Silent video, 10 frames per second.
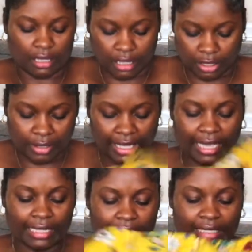you
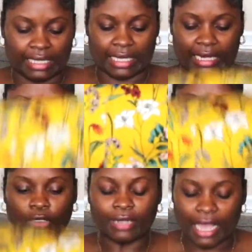can't see, and I
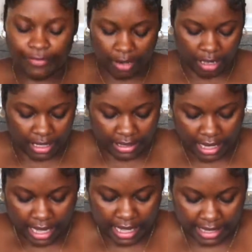don't have it on,
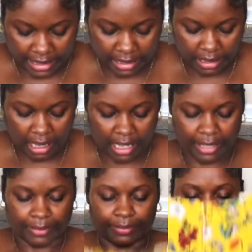and
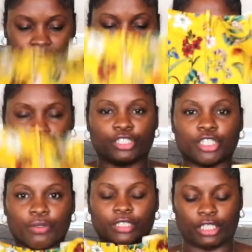I will
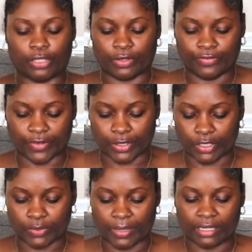show it to you in
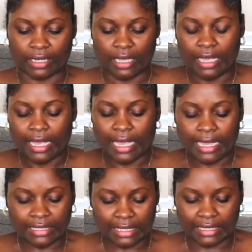photos, but
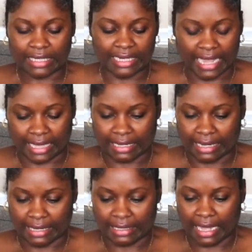it's in the
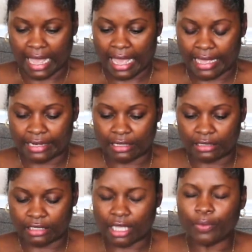neckline, and
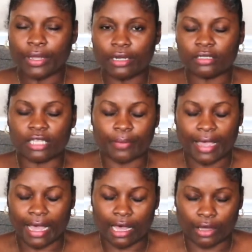
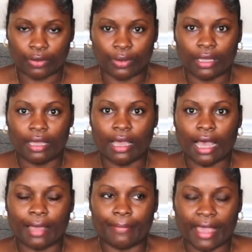somehow
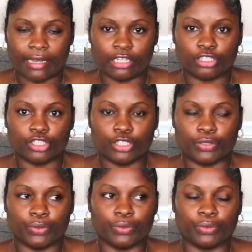I managed
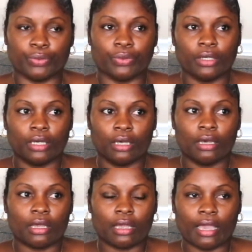to
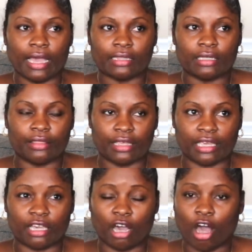get
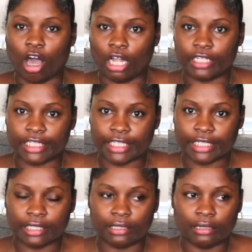the collar,